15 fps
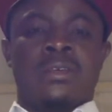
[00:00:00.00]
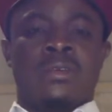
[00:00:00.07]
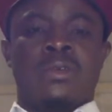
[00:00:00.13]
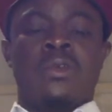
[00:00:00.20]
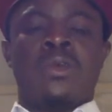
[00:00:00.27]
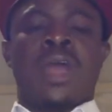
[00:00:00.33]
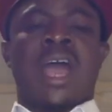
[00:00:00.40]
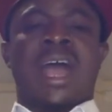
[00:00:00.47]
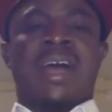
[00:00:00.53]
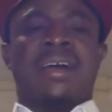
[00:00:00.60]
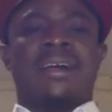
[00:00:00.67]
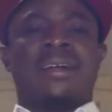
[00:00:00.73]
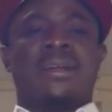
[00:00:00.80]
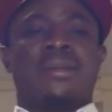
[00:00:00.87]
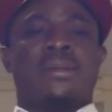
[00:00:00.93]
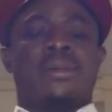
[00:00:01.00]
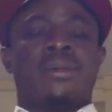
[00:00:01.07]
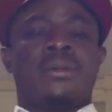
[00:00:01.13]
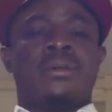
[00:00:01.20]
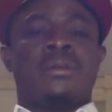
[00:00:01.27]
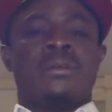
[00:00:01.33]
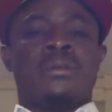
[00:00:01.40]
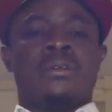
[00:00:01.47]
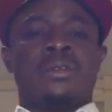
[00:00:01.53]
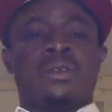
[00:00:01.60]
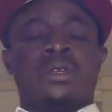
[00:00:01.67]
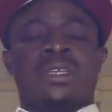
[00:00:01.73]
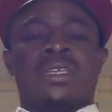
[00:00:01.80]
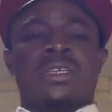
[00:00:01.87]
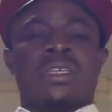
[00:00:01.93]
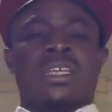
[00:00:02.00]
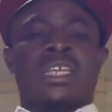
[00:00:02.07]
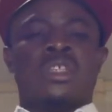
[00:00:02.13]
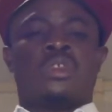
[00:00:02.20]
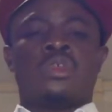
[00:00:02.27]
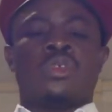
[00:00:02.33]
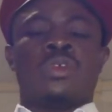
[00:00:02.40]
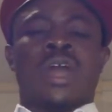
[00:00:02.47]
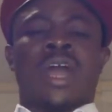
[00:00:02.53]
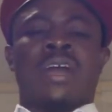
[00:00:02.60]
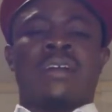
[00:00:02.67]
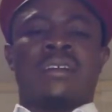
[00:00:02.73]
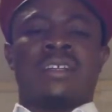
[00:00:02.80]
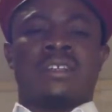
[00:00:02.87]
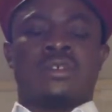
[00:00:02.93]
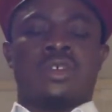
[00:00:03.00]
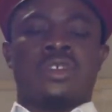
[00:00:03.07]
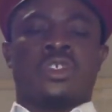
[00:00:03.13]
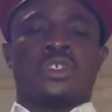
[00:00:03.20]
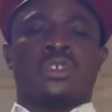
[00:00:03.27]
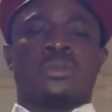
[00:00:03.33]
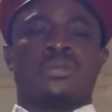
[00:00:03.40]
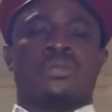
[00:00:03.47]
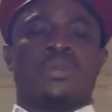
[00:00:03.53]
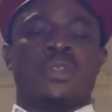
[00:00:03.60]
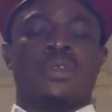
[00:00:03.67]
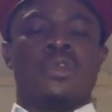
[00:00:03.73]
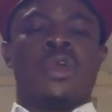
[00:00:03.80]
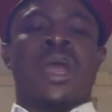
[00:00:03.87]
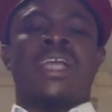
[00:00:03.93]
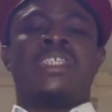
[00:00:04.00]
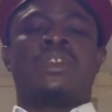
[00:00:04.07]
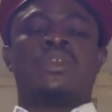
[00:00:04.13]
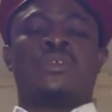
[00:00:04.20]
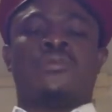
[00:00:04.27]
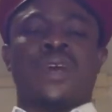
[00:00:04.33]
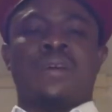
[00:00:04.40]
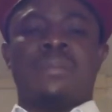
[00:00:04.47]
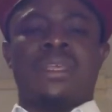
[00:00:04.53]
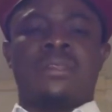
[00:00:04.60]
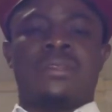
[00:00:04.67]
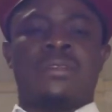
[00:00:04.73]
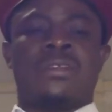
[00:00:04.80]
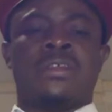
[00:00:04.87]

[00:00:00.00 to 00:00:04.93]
who are into agriculture, who are into farming,